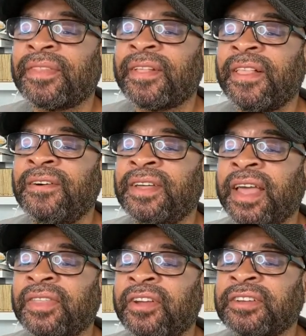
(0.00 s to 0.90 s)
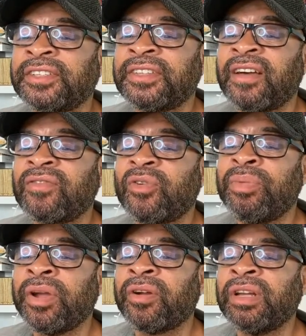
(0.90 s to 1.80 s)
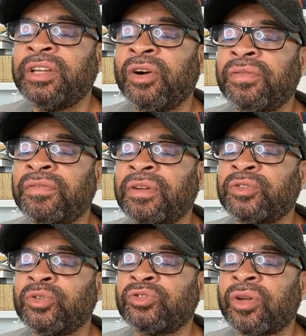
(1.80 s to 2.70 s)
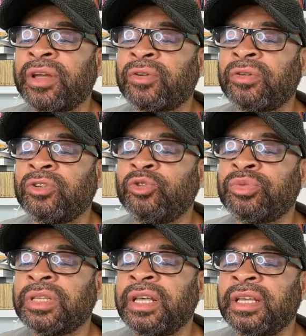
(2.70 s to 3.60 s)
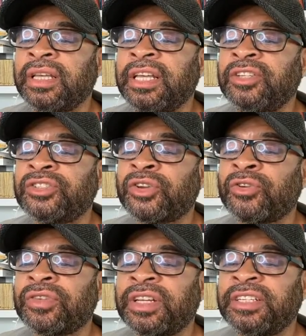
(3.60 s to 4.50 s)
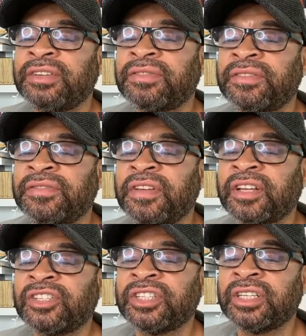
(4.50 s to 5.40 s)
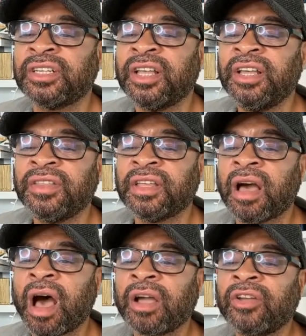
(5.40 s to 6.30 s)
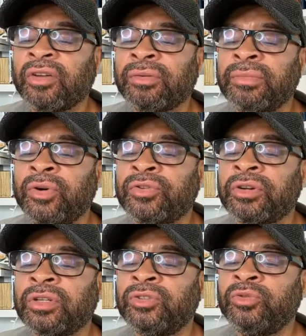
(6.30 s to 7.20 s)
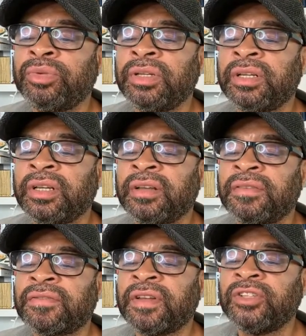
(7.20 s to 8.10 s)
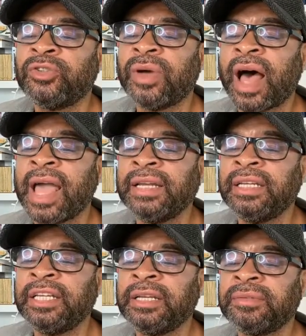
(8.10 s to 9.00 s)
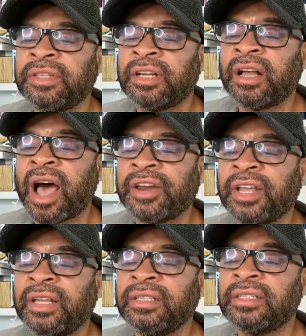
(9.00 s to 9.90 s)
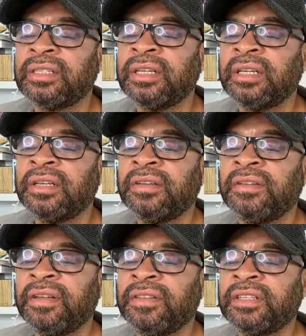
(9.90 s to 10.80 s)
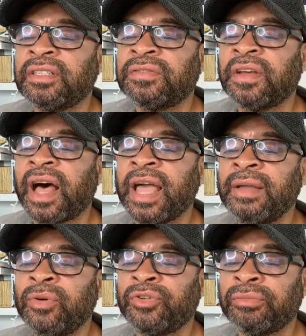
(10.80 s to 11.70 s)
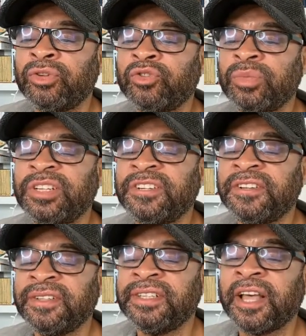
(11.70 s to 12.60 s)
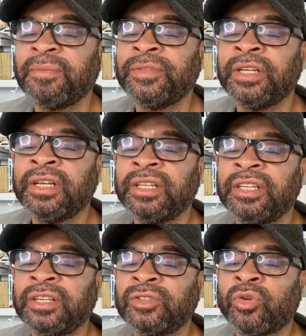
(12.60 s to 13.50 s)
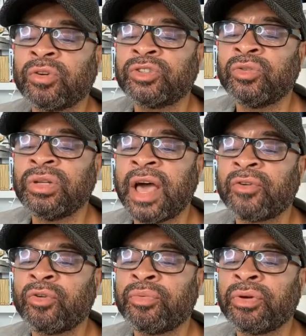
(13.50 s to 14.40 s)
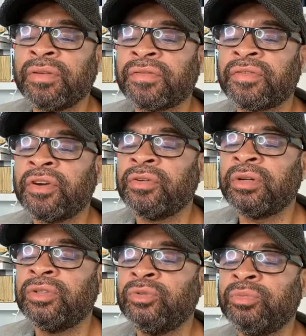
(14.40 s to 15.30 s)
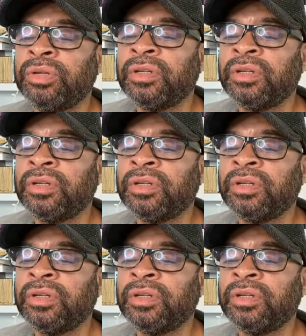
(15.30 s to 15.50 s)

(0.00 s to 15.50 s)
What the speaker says: Okay, there are several parallel frontostriatal loops, each serving a different function. The ocular motor loop, frontal eyelids, the caudates, and this is for eye motor movement. Yep. Look, dorsolateral prefrontal loop.